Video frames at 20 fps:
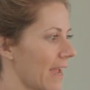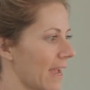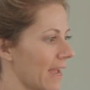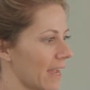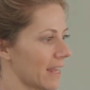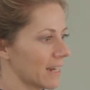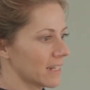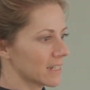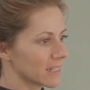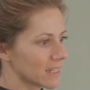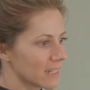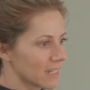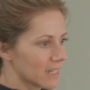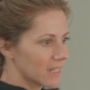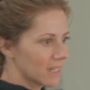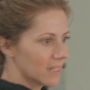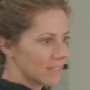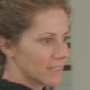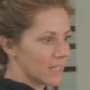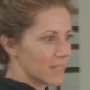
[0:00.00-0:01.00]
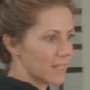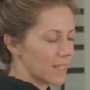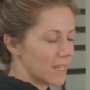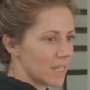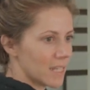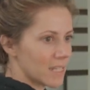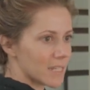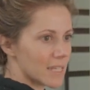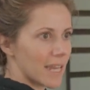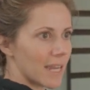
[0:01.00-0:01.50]
And the
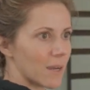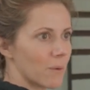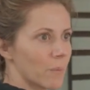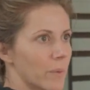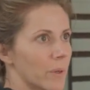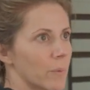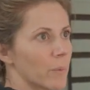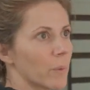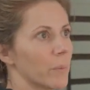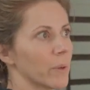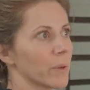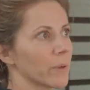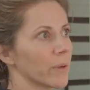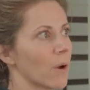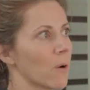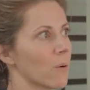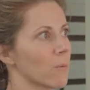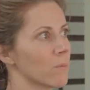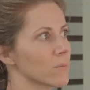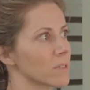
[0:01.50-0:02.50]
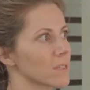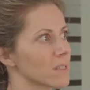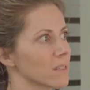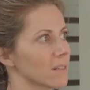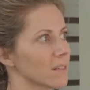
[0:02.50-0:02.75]
thing is, like, when people build homes,